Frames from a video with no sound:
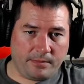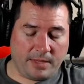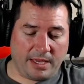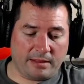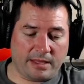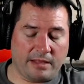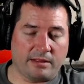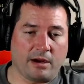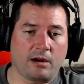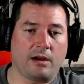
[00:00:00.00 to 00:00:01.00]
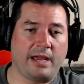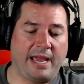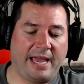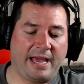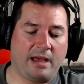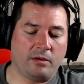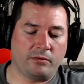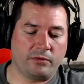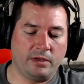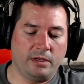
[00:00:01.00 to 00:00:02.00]
and then they're going to
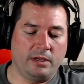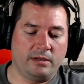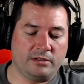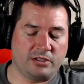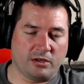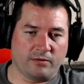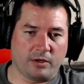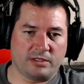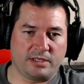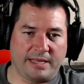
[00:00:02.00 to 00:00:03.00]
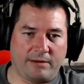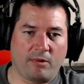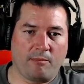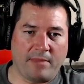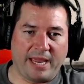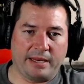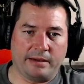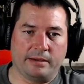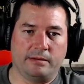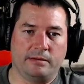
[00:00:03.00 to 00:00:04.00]
have servers that
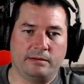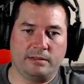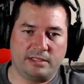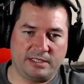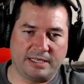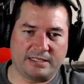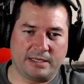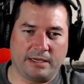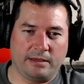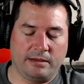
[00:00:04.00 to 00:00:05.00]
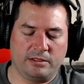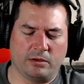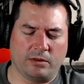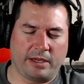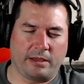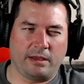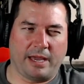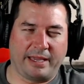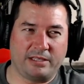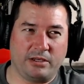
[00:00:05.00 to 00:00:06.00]
remain 60. So, like, I
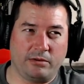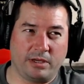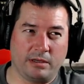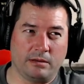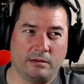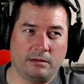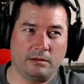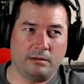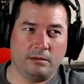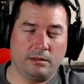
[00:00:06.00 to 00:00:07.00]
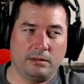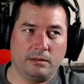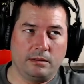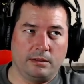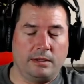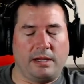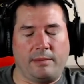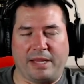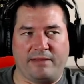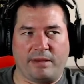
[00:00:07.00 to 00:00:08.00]
guess you can, I
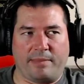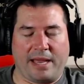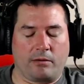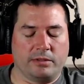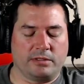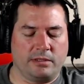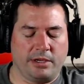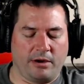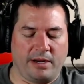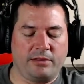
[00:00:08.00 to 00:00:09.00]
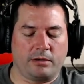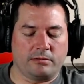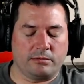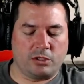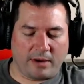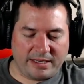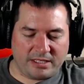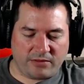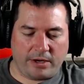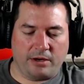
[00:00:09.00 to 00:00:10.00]
might have that backwards. You're either
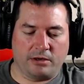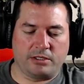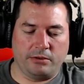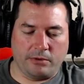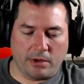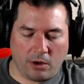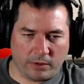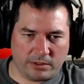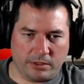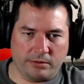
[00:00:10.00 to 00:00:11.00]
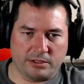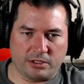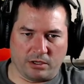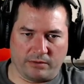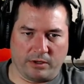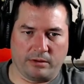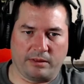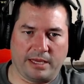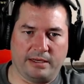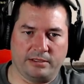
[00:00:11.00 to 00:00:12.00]
transferring your tune over to a server
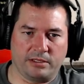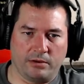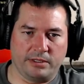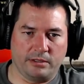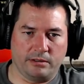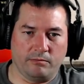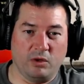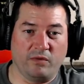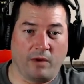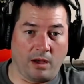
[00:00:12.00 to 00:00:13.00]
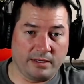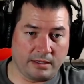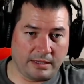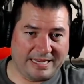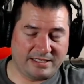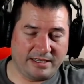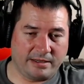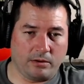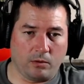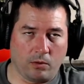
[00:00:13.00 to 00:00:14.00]
that is going to move on to Classic,
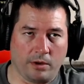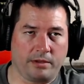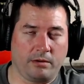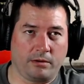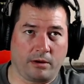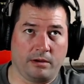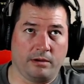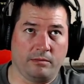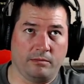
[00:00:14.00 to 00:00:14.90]
or you're going to